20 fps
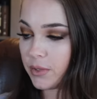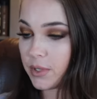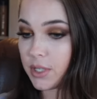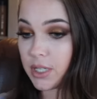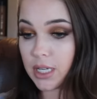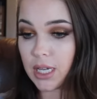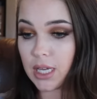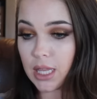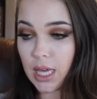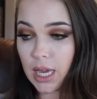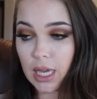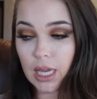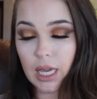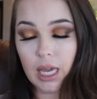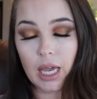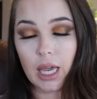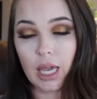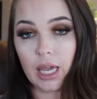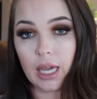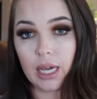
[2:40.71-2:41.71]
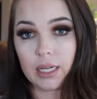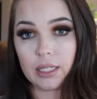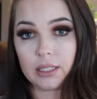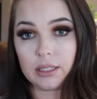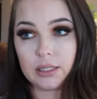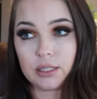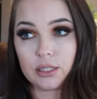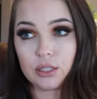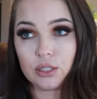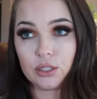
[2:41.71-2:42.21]
teething
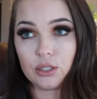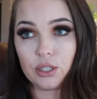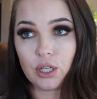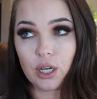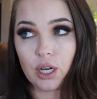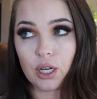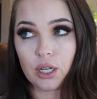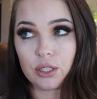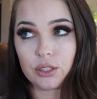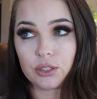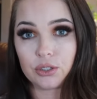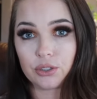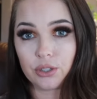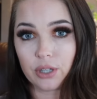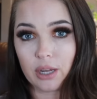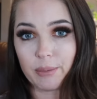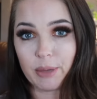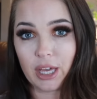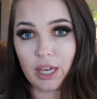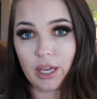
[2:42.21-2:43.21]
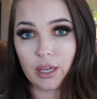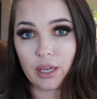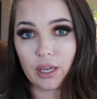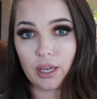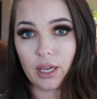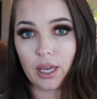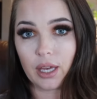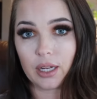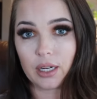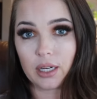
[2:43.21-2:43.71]
and screaming
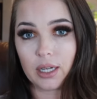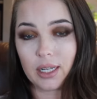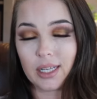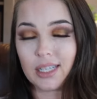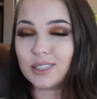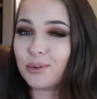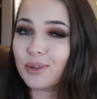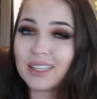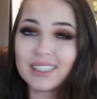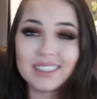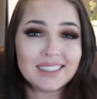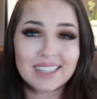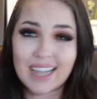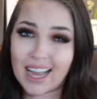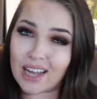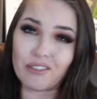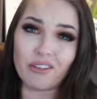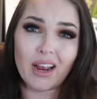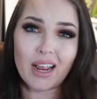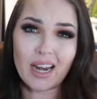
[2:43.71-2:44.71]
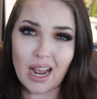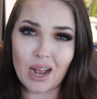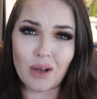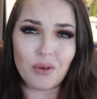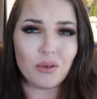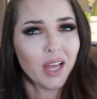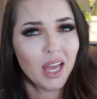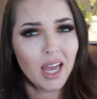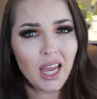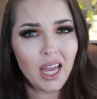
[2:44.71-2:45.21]
and he's with his dad right now.
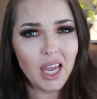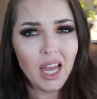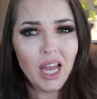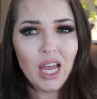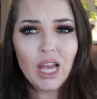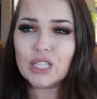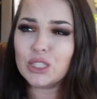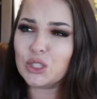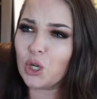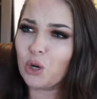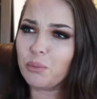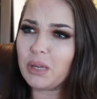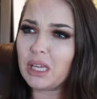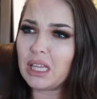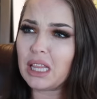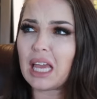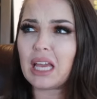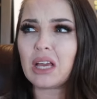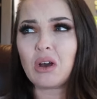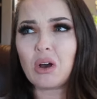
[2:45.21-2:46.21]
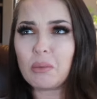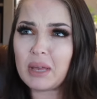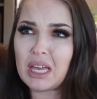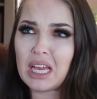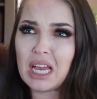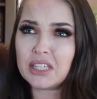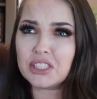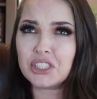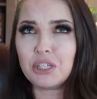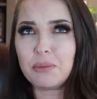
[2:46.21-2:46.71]
Okay. Don't be like, oh my
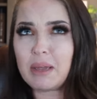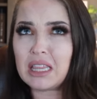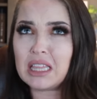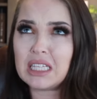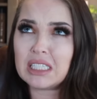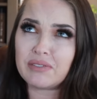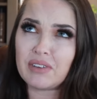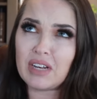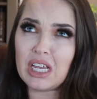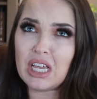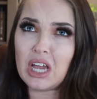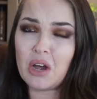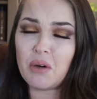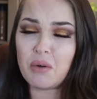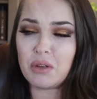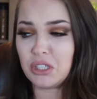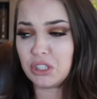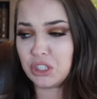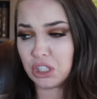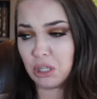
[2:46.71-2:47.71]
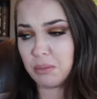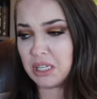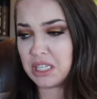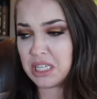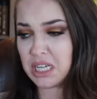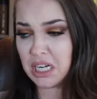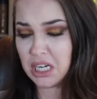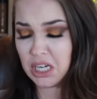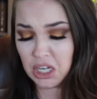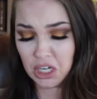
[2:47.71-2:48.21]
gosh, you made this video and you should be
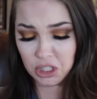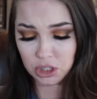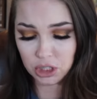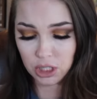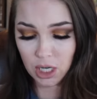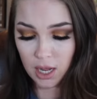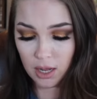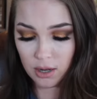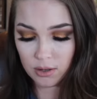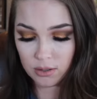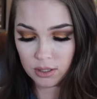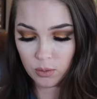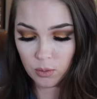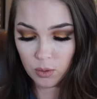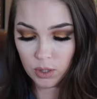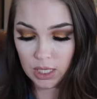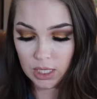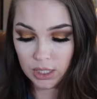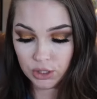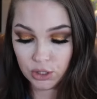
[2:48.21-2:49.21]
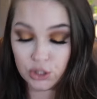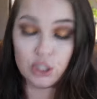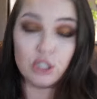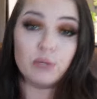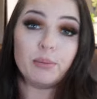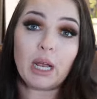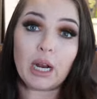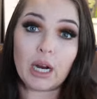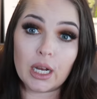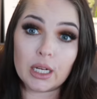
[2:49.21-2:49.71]
tending to your child. Well, he has two
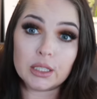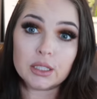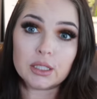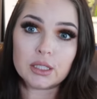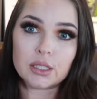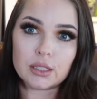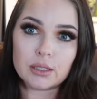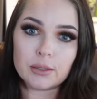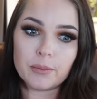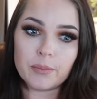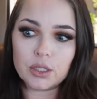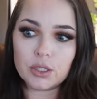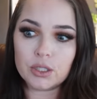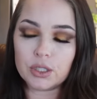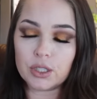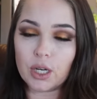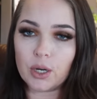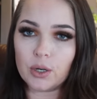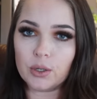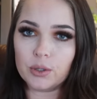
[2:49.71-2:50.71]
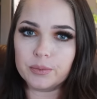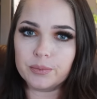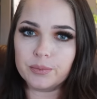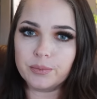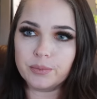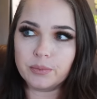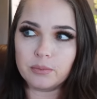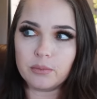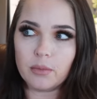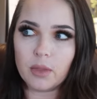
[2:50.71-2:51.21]
parents. So
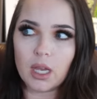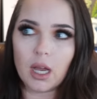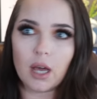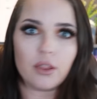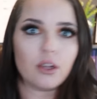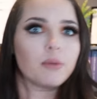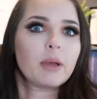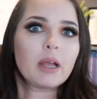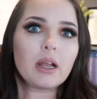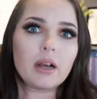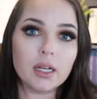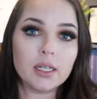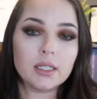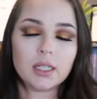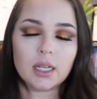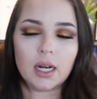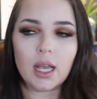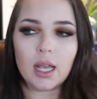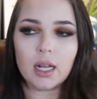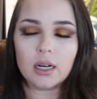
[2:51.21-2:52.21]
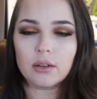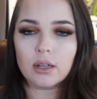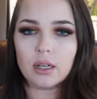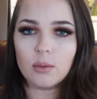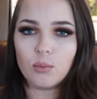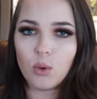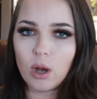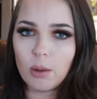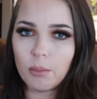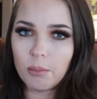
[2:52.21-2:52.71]
the other parent can handle
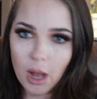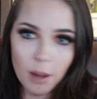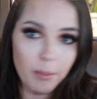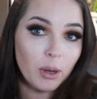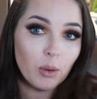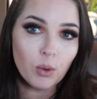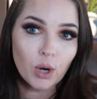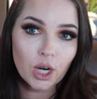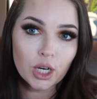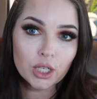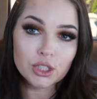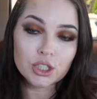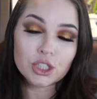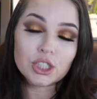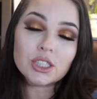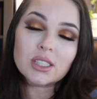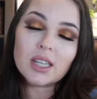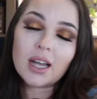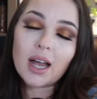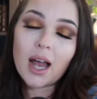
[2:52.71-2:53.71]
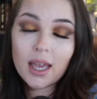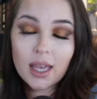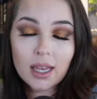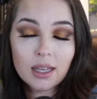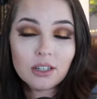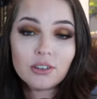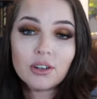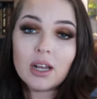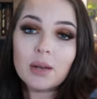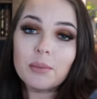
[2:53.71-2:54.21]
him while mama works, just like I
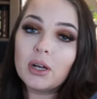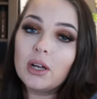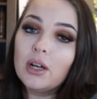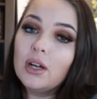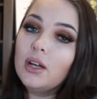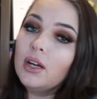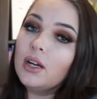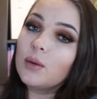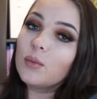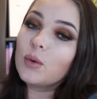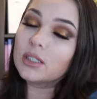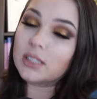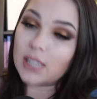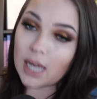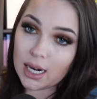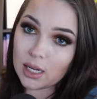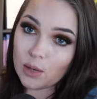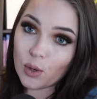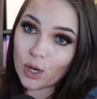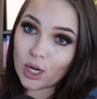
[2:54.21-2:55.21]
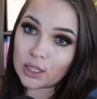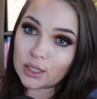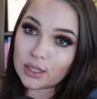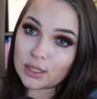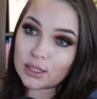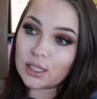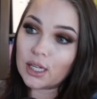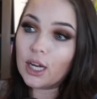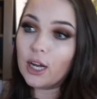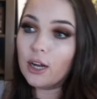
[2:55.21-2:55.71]
handle him while daddy
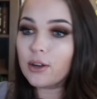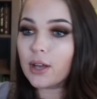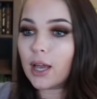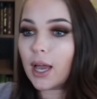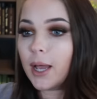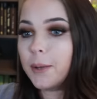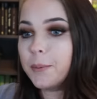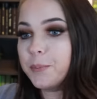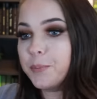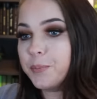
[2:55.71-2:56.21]
works. Okay.